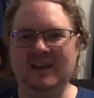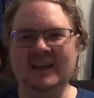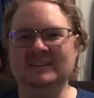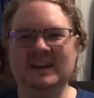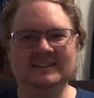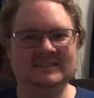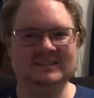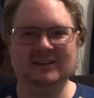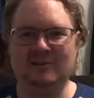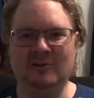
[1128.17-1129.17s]
Hitch has to
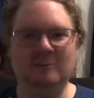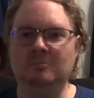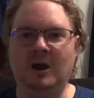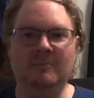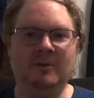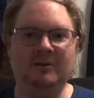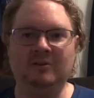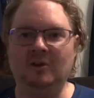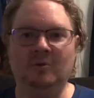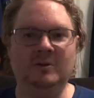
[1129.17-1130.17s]
say to her, I'm like
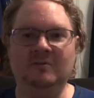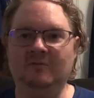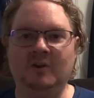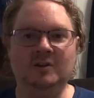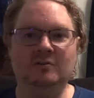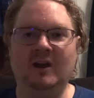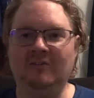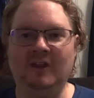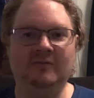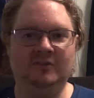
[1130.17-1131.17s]
the only friend you
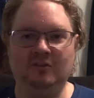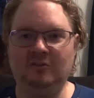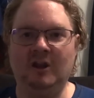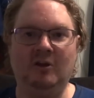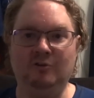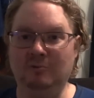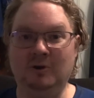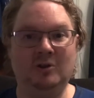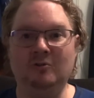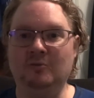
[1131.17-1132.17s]
have left in this town. You
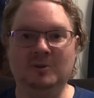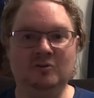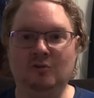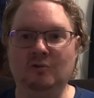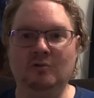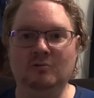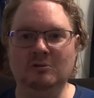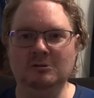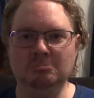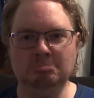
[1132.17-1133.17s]
want to lose me too?
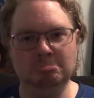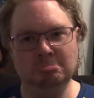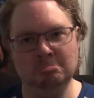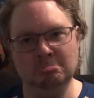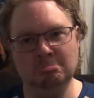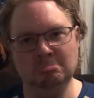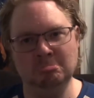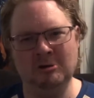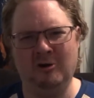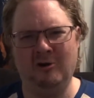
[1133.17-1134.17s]

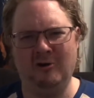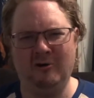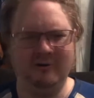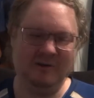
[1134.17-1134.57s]
So